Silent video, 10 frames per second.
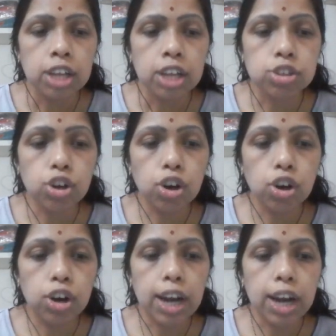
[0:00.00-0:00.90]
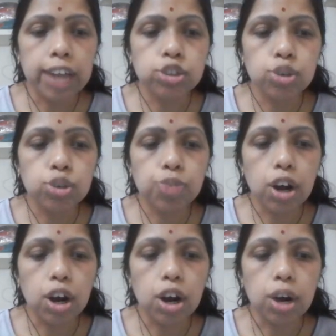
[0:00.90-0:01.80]
So light should
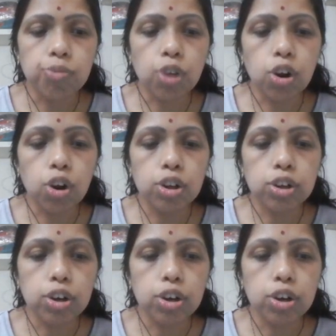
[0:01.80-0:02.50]
follow